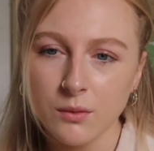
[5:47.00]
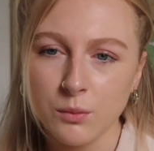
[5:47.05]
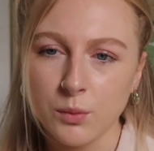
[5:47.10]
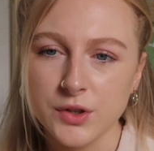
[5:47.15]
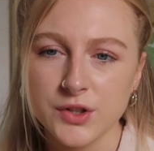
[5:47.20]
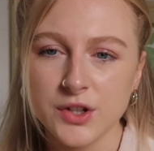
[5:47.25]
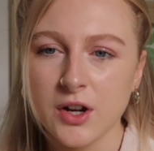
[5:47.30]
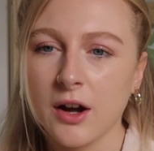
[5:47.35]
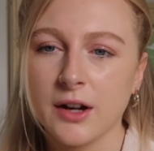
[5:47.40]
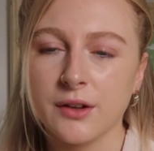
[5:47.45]

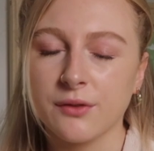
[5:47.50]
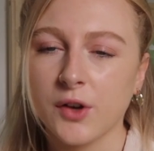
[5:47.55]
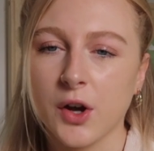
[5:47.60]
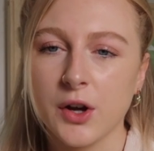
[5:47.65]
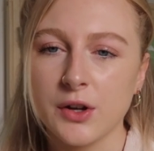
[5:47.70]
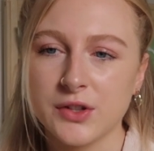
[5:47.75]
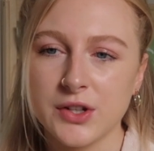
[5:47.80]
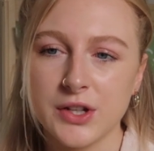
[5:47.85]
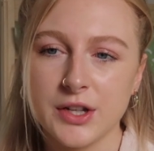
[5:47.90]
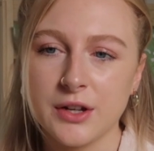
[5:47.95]
would kind of
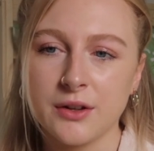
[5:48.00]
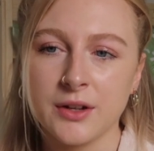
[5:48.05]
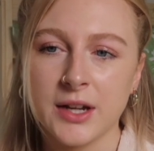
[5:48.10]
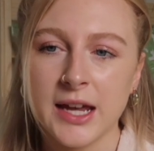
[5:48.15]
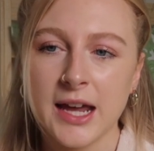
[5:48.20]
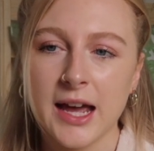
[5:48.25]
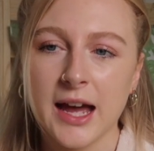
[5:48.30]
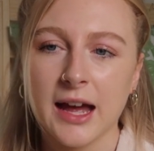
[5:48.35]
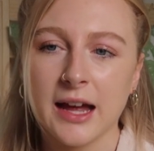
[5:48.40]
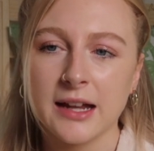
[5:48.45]
go to
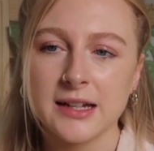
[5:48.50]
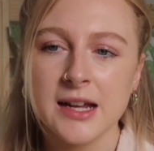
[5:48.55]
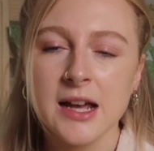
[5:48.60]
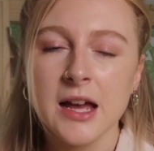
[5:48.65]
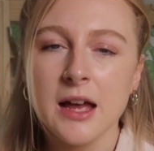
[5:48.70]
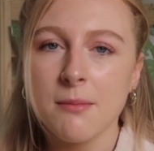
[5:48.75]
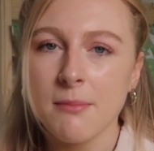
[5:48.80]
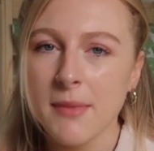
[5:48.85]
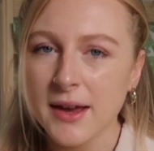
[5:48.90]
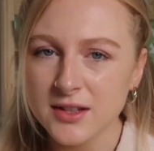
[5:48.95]
uni and
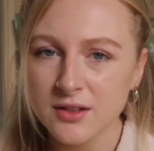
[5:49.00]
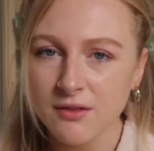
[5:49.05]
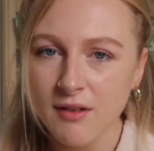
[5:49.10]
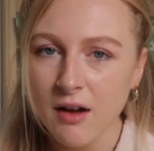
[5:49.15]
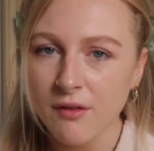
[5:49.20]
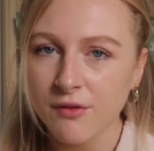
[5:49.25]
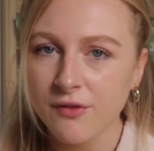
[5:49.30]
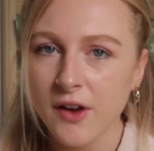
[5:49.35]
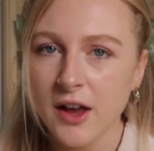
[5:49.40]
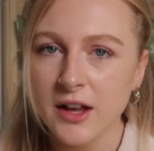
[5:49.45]
mess
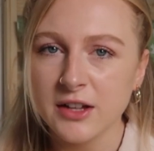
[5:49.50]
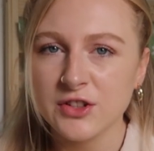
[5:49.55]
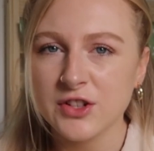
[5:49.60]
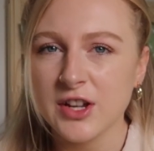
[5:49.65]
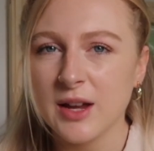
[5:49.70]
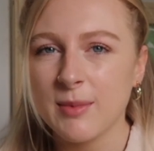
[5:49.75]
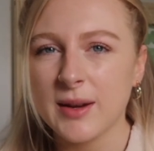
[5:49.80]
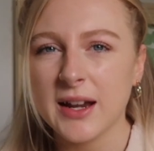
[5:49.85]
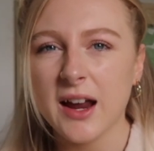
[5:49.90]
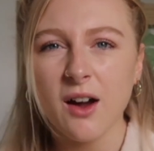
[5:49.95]
around first
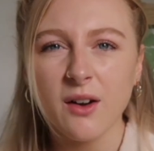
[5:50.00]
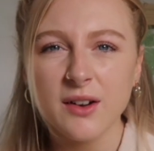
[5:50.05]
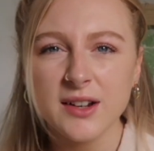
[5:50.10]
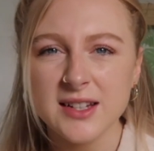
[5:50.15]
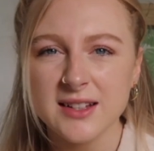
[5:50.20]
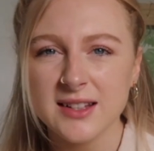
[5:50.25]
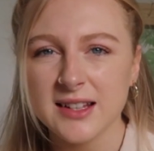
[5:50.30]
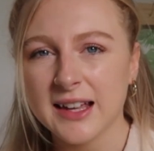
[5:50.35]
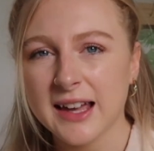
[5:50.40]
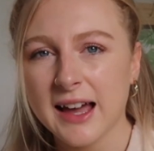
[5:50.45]
year, be like, oh, it
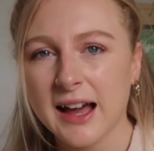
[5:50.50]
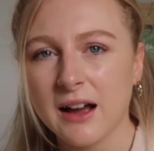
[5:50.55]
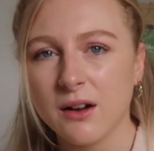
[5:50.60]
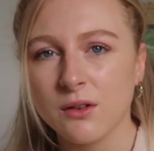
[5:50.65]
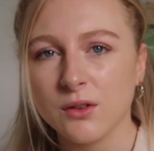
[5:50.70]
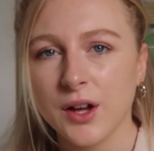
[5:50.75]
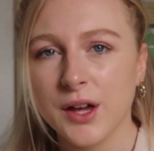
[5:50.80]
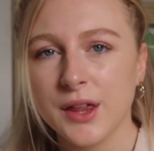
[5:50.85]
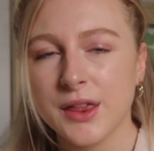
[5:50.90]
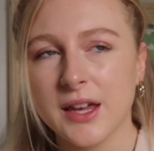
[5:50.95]
doesn't
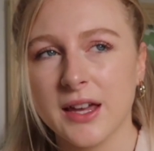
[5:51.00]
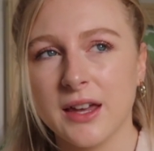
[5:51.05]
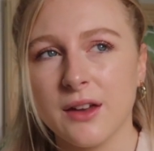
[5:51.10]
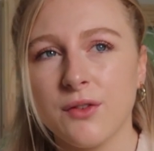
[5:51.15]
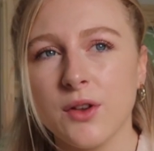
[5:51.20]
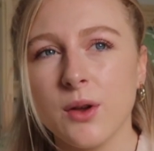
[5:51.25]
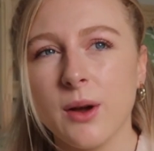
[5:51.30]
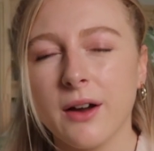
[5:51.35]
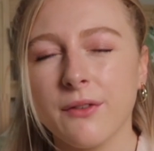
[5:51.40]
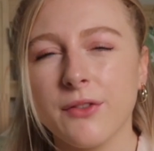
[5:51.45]
count. I think
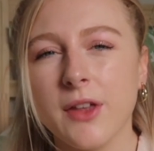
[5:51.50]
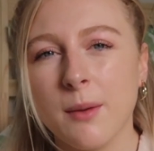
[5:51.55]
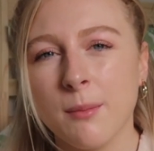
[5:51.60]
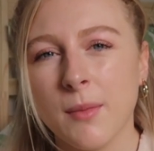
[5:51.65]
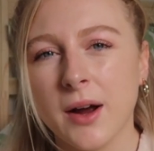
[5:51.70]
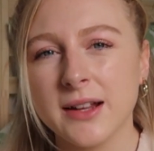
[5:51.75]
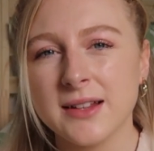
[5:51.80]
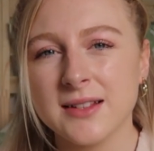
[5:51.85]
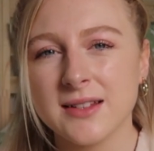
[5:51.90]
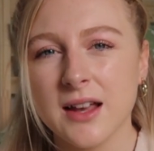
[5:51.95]
if you have that
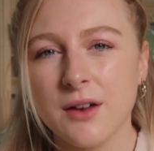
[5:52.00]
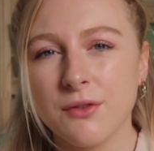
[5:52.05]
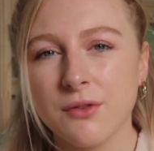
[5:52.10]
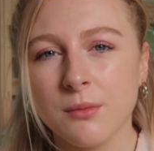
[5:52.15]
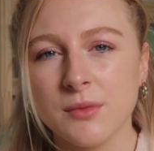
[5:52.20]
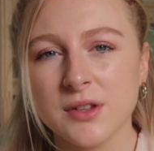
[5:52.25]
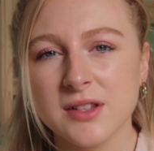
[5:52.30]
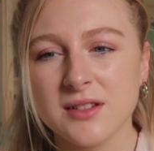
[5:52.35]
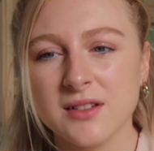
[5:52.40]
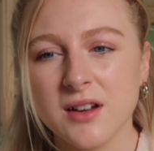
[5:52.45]
mindset
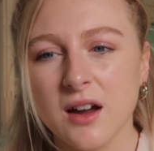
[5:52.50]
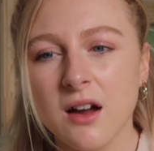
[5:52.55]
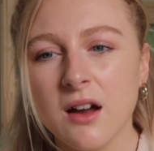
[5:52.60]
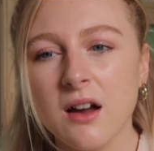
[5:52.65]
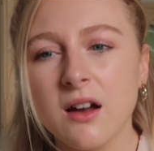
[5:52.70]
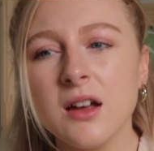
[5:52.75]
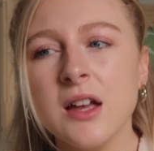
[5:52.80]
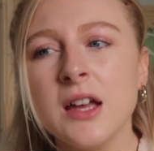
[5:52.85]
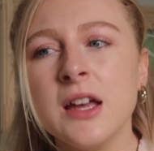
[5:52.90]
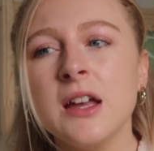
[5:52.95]
from the
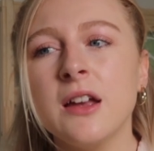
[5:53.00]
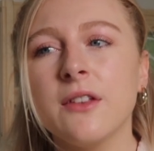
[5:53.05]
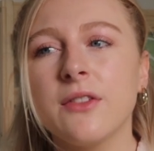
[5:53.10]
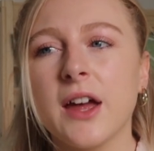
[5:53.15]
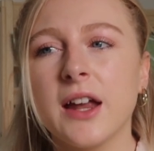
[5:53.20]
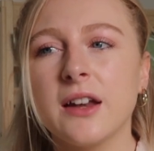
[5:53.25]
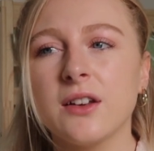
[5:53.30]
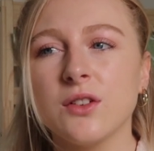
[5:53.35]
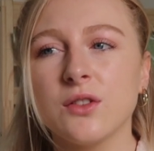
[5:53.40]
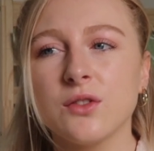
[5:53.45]
start,
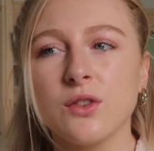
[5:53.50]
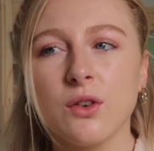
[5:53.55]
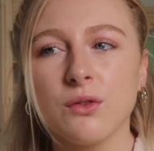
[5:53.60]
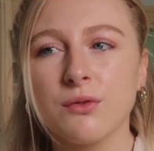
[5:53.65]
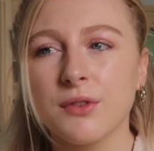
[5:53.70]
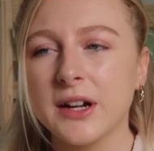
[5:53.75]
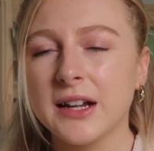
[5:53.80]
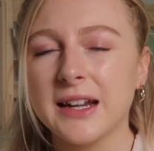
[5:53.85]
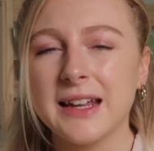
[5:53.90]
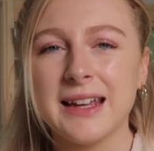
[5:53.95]
then you're
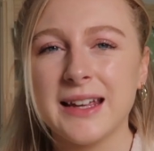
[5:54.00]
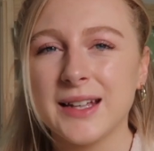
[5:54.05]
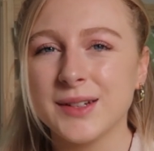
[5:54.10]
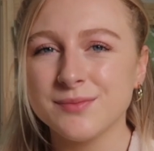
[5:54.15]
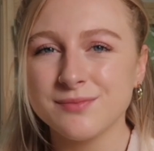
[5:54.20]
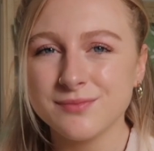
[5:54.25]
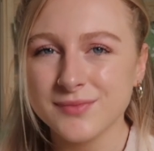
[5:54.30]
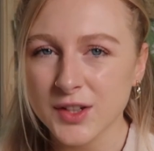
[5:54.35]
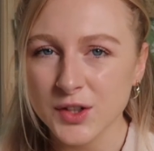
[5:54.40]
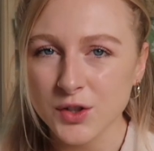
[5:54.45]
not
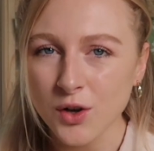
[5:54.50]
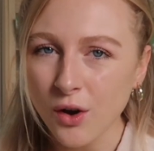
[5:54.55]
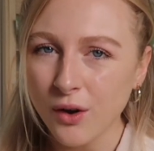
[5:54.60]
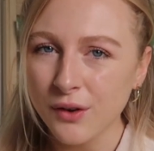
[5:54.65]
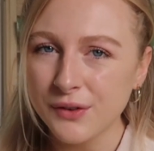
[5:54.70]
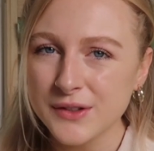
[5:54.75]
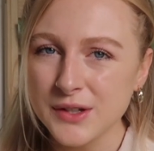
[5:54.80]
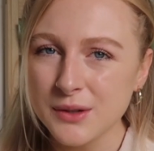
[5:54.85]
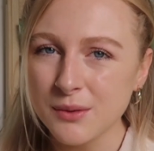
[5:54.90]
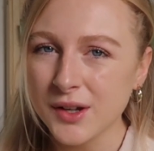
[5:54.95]

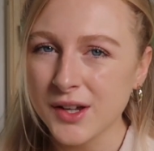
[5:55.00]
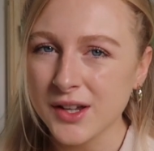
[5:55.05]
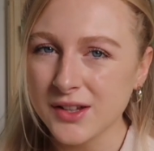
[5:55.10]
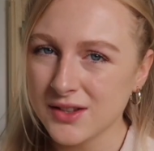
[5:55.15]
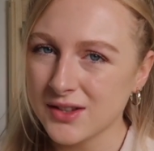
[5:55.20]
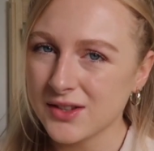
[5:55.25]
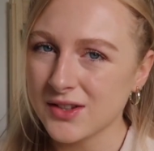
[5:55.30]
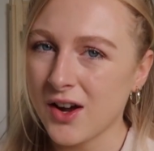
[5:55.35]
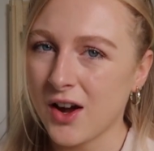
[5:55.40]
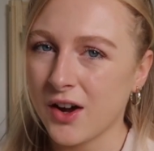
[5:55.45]
off to a
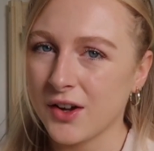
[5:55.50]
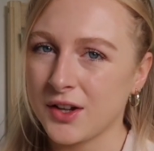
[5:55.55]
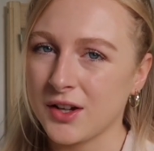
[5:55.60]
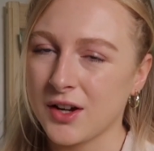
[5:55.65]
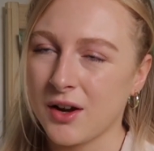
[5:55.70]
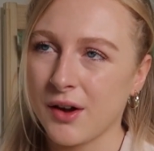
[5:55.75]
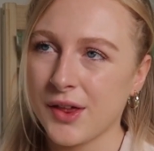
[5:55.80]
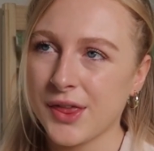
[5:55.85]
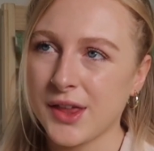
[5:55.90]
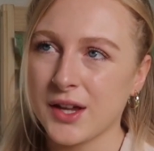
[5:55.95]
good start. You
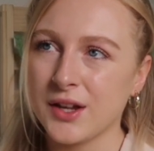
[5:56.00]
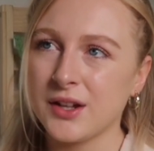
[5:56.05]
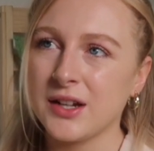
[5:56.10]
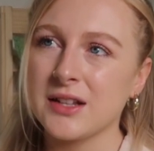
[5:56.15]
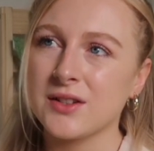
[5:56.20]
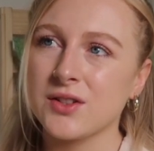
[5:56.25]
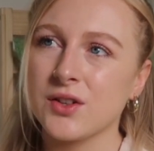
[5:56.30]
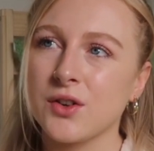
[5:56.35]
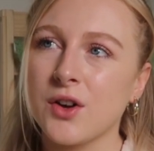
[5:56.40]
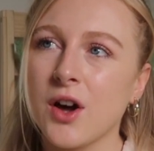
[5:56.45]
know, I think you
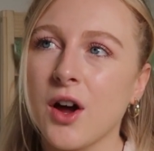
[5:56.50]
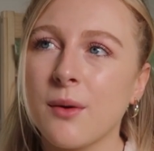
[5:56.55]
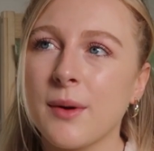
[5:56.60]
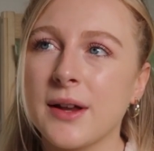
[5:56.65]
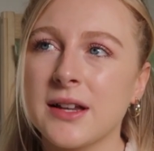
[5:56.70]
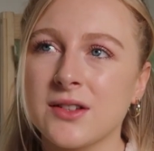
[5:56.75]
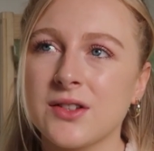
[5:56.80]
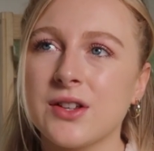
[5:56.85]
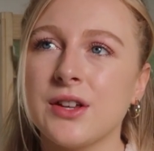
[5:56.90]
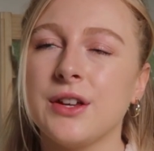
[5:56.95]
need to go
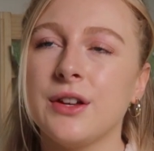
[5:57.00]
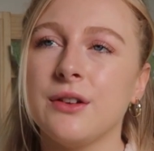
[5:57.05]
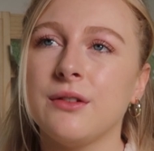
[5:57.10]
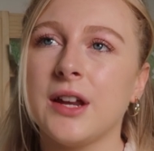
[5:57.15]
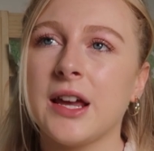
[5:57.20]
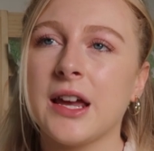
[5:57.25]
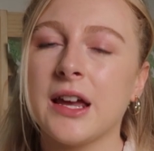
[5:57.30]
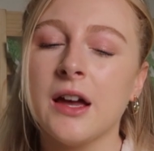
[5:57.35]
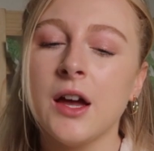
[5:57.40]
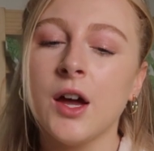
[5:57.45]
into
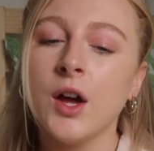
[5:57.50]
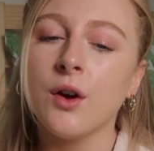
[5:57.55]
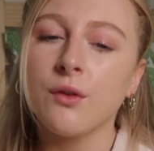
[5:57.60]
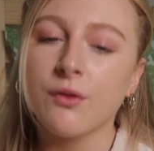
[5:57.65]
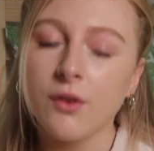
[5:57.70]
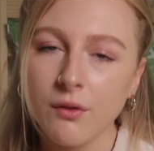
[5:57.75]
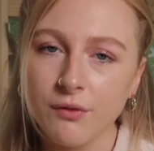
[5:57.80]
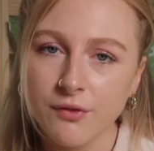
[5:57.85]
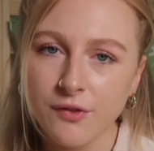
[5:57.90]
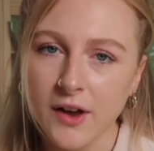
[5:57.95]
uni
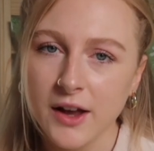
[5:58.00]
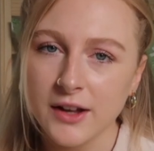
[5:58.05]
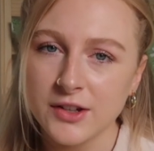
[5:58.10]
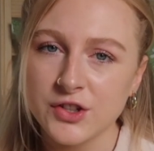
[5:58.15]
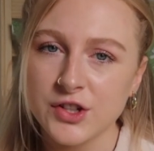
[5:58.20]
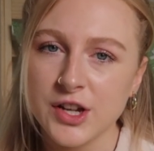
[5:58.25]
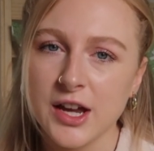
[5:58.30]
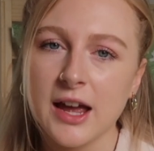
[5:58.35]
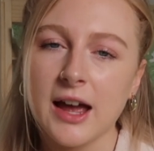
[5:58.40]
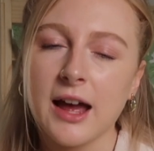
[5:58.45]
from
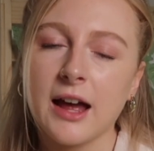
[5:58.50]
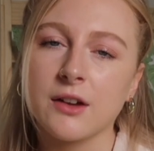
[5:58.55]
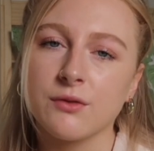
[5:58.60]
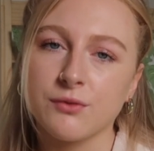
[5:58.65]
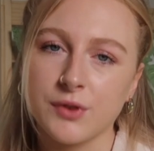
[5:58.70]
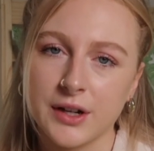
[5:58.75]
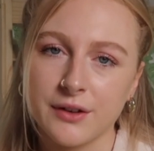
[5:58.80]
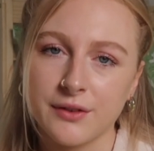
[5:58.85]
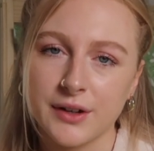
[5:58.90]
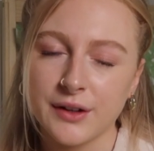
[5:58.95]
first year
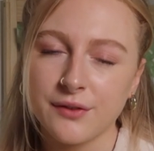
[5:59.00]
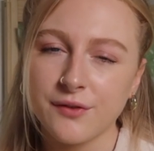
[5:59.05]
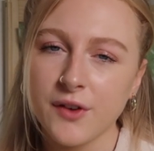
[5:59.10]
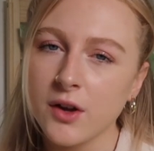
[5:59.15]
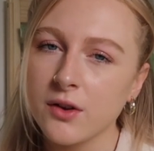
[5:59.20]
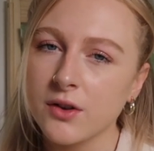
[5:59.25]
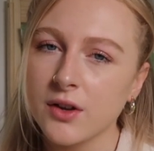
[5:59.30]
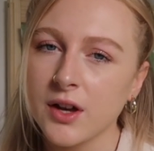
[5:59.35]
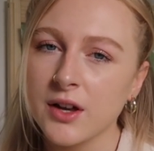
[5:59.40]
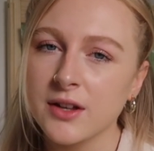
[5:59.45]
and really, really
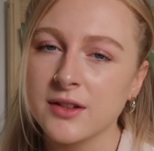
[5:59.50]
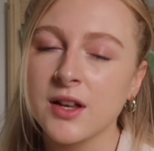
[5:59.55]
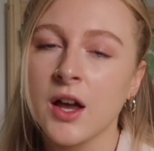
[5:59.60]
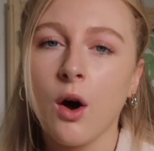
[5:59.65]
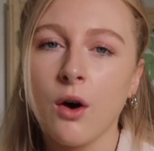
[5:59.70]
focus.